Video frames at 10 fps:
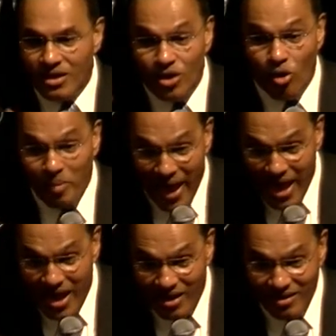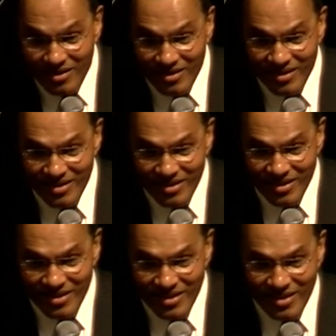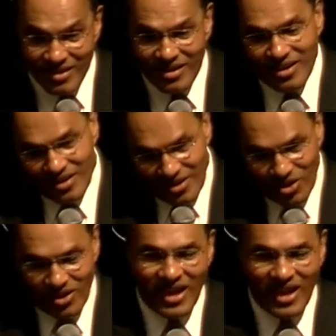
no pain, no